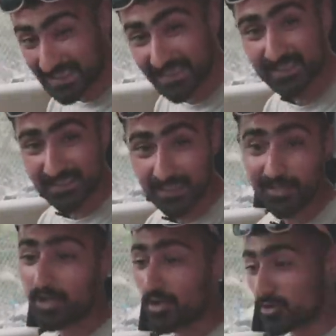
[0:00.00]
single
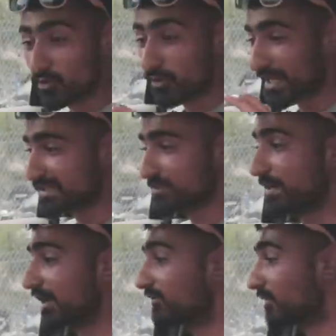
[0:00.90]
thing you would
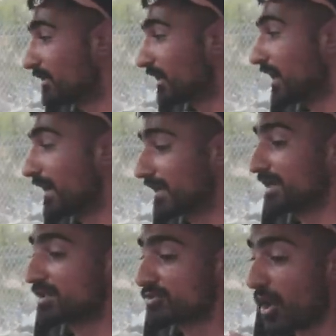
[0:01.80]
expect from a car
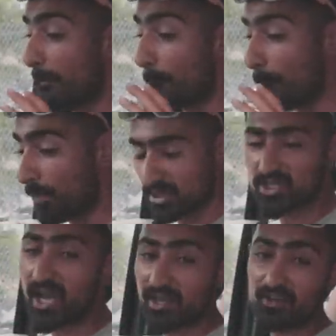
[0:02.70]
that is
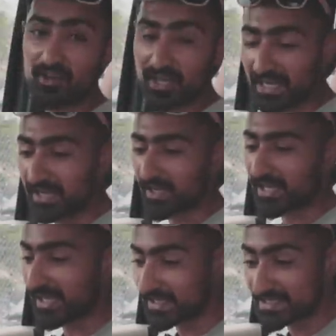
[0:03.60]
much higher in,
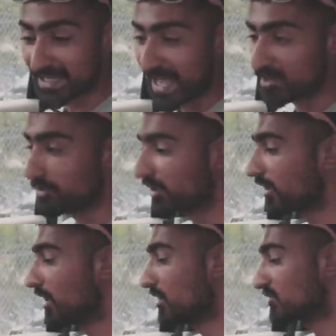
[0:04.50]
a, in its
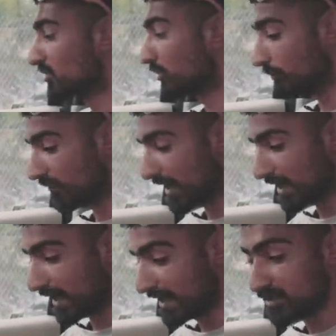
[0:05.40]
caliber. So
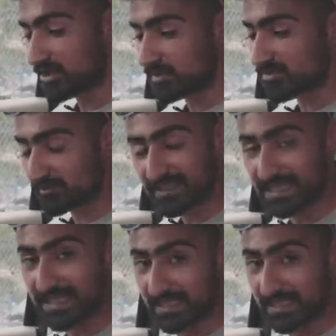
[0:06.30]
in terms of the